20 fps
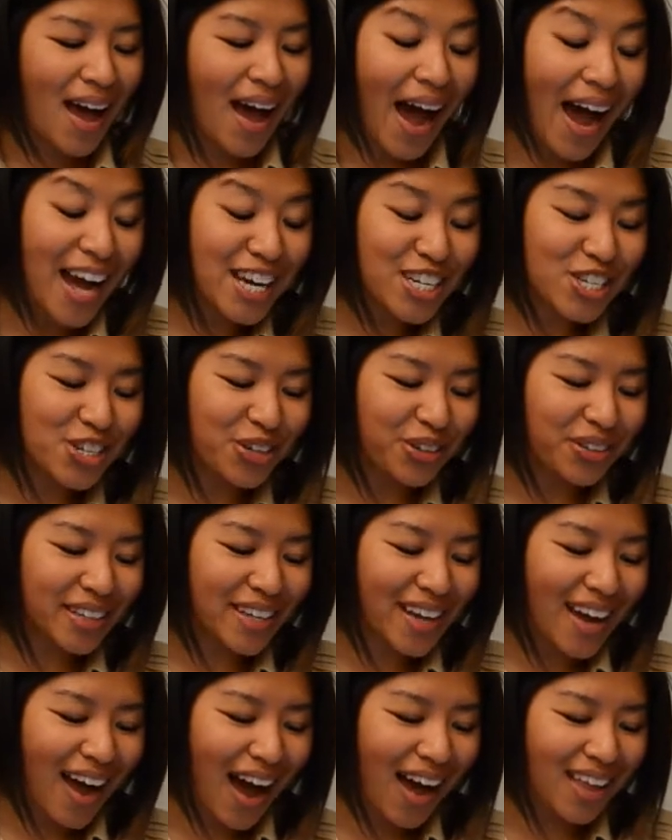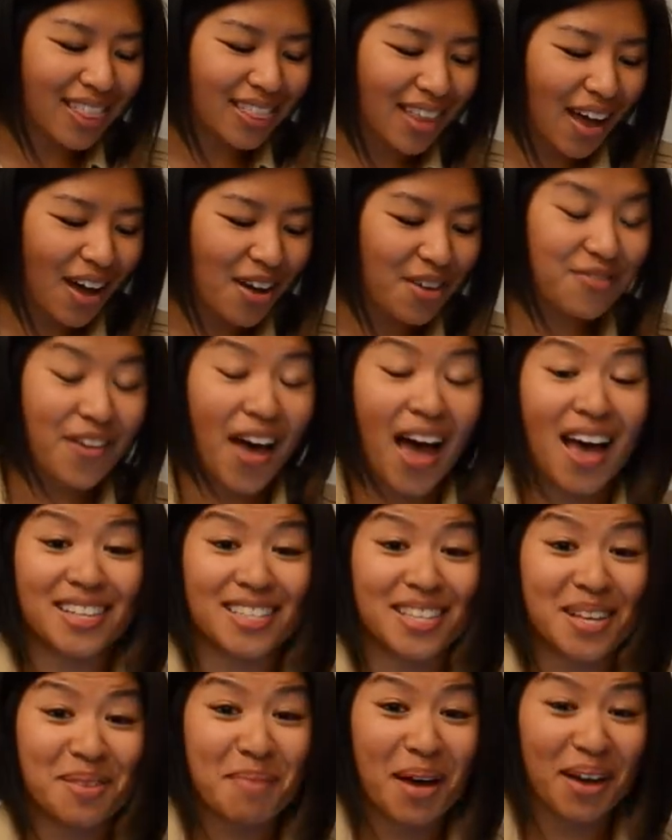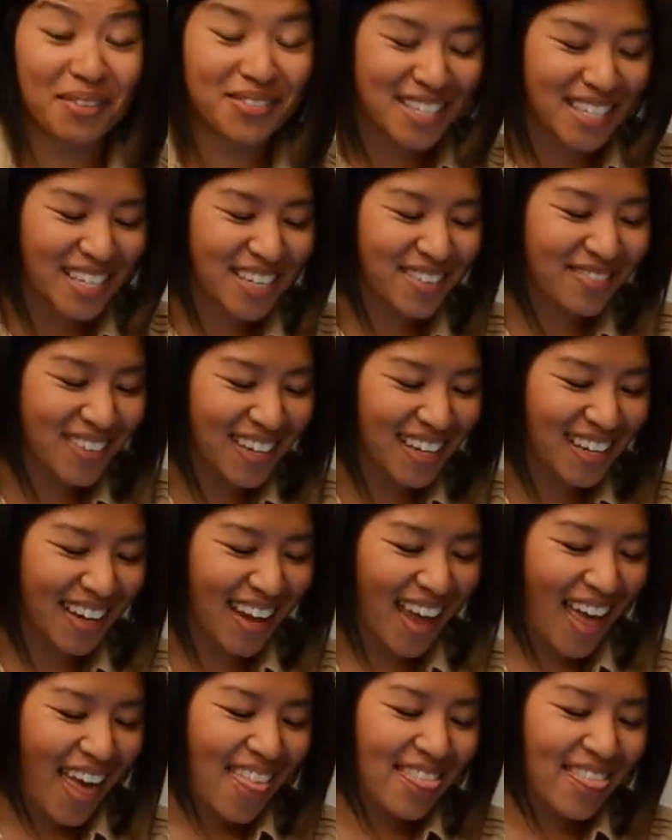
Hi Shirley, I love SMF TV.